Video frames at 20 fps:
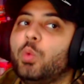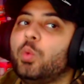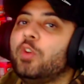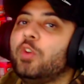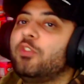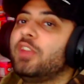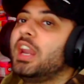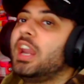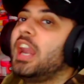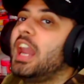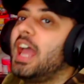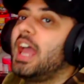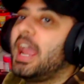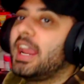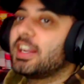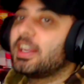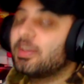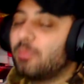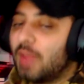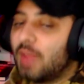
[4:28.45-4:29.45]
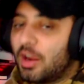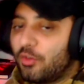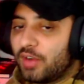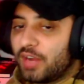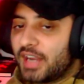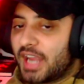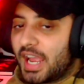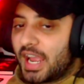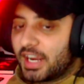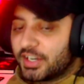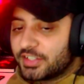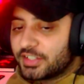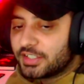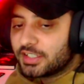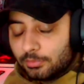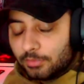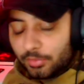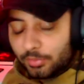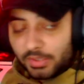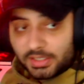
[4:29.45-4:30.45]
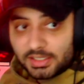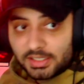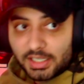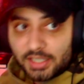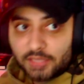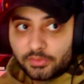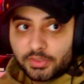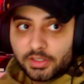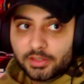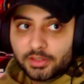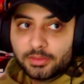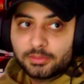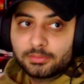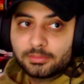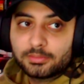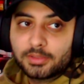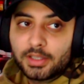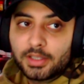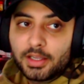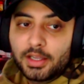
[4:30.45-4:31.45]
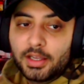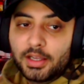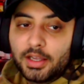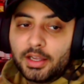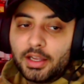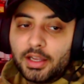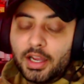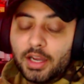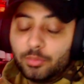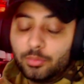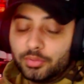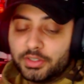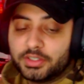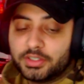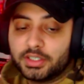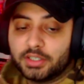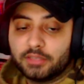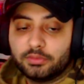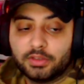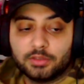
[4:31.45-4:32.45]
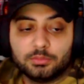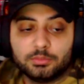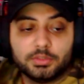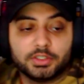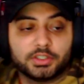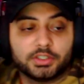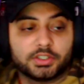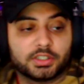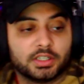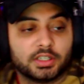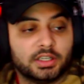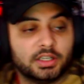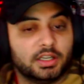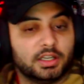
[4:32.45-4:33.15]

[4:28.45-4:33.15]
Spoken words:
if you liked my reaction, please like the video. I appreciate it very much.